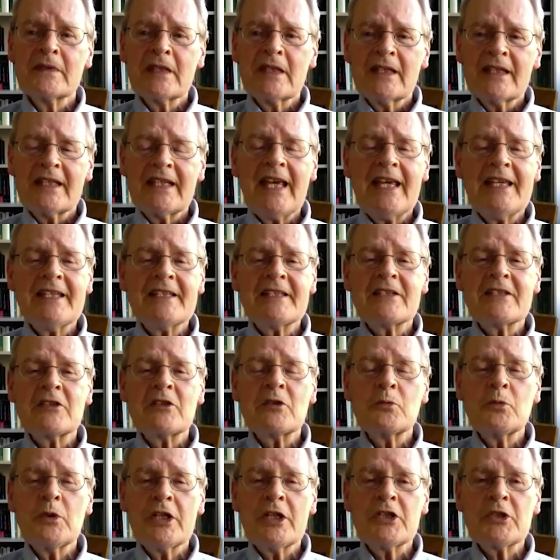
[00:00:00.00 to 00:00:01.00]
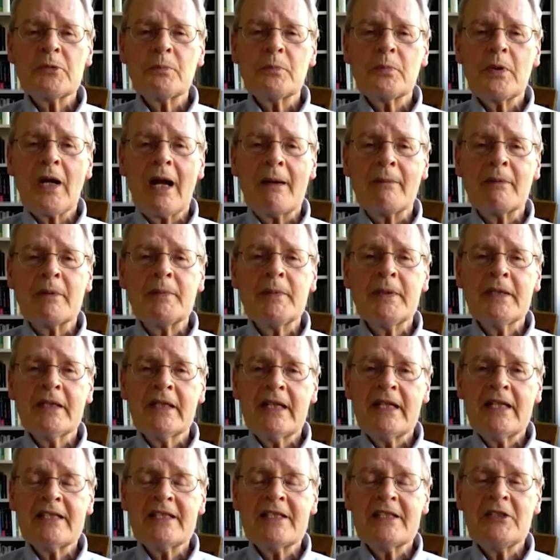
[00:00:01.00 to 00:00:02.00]
cases in which
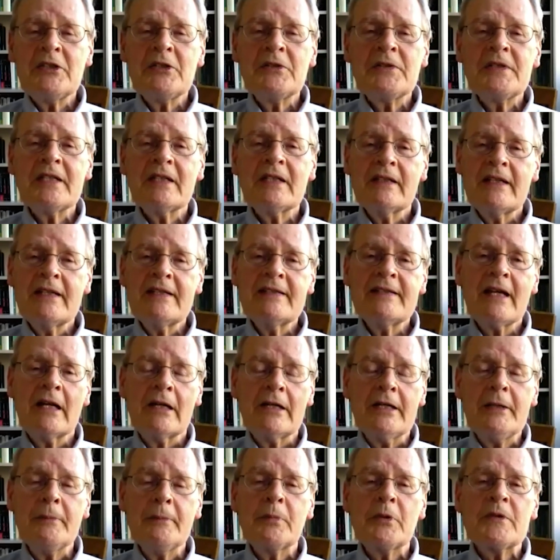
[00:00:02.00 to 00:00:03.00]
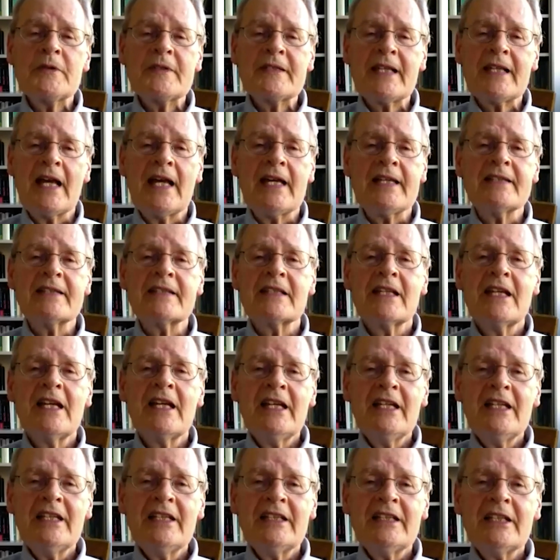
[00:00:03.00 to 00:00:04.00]
probabilities and utilities are imprecise
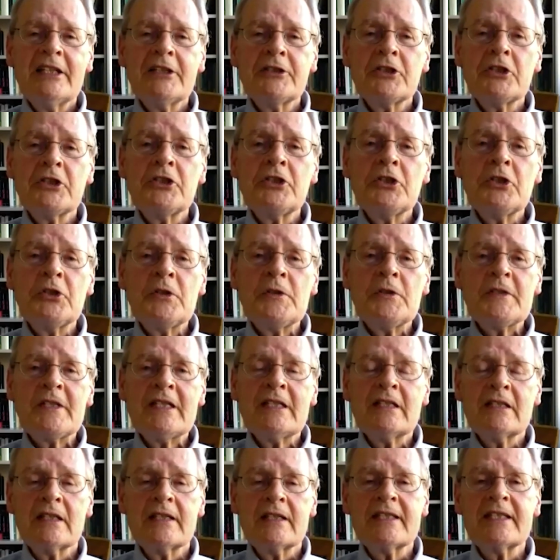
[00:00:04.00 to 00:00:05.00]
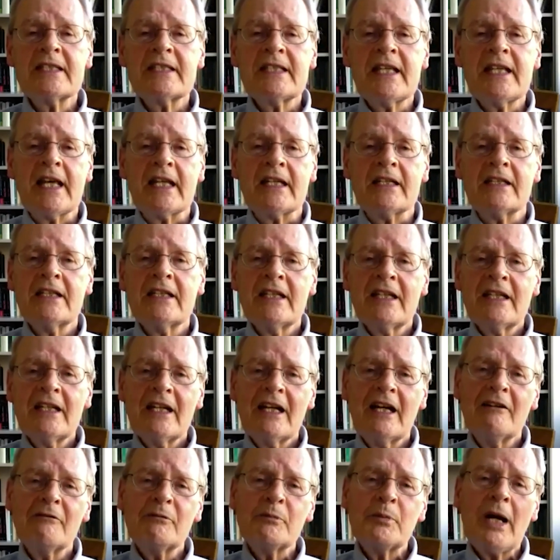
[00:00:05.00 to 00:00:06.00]
and you're using a set
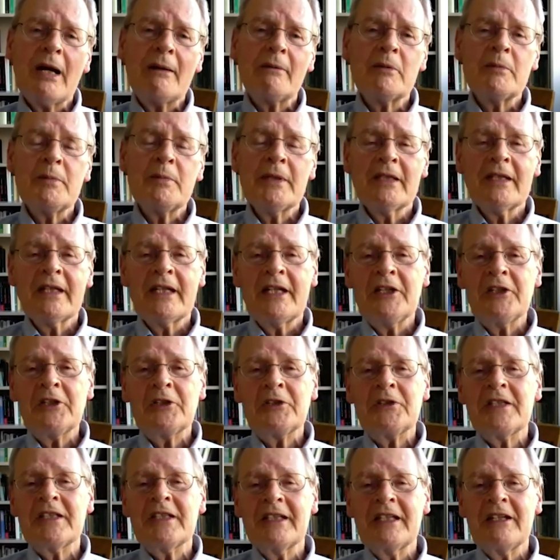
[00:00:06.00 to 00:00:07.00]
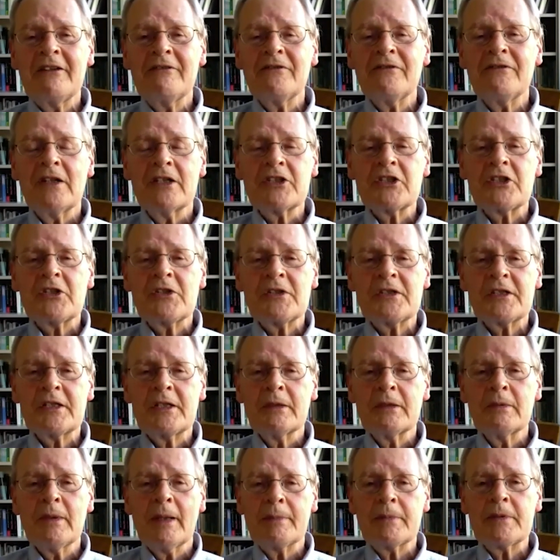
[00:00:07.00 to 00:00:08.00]
of probability utility functions to
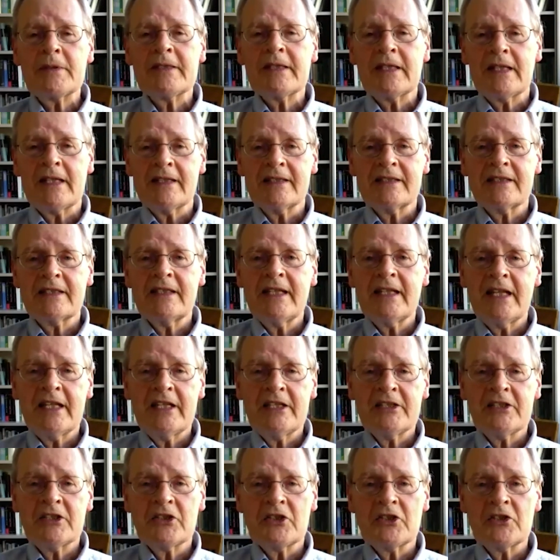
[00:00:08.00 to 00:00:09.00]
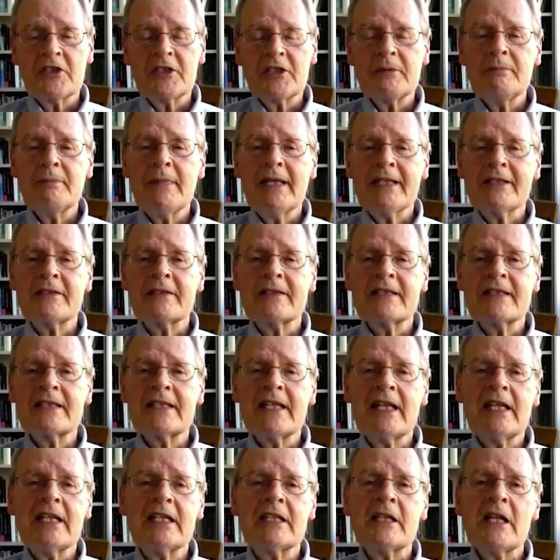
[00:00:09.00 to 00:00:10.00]
represent an agent's mental
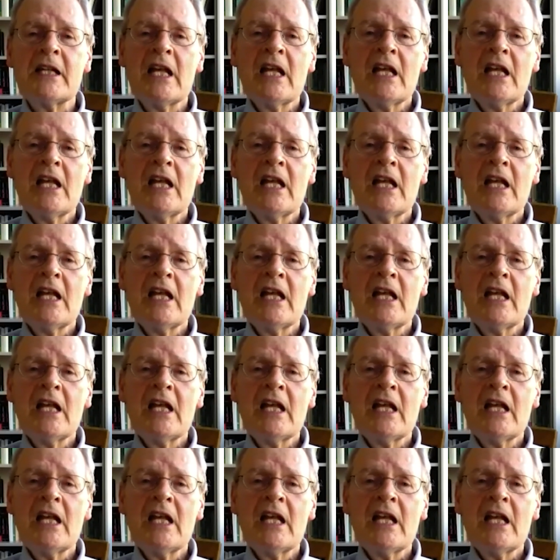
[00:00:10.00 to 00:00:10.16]
state.